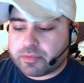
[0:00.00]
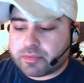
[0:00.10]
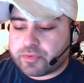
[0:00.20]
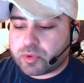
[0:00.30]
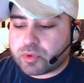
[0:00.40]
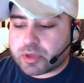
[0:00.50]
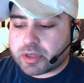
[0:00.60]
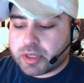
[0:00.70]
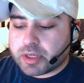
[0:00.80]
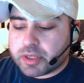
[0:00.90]
for
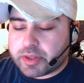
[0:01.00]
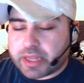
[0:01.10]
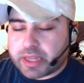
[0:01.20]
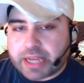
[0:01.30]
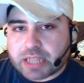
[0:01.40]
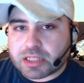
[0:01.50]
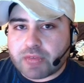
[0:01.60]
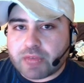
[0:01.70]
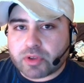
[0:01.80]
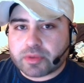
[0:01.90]
that next
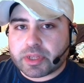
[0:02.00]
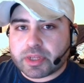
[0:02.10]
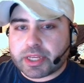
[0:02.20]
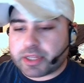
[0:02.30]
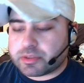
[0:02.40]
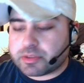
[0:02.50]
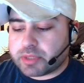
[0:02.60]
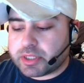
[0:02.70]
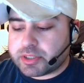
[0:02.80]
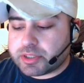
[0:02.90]
level, and
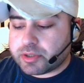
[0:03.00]
really